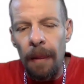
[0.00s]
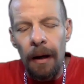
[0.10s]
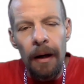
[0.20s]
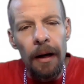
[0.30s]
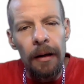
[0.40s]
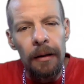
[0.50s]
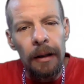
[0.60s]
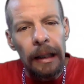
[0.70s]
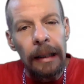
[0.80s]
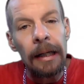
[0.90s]
And
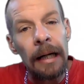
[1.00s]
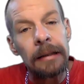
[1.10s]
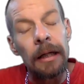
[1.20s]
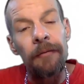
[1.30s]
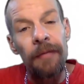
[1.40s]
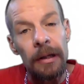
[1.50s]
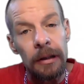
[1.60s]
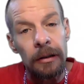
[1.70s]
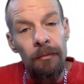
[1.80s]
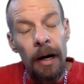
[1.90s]
he identifies
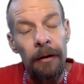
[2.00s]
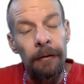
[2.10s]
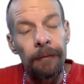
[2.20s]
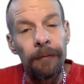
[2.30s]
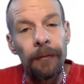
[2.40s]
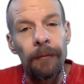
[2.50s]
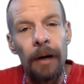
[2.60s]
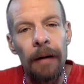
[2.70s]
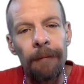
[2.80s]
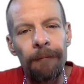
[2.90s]
as a writer,
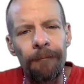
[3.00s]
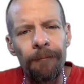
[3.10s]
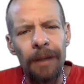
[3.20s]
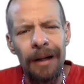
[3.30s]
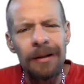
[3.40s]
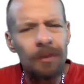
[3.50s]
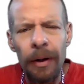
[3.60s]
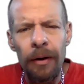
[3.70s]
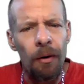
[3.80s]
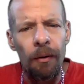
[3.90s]
right? And he's a
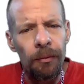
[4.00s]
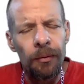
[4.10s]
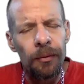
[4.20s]
weirdo.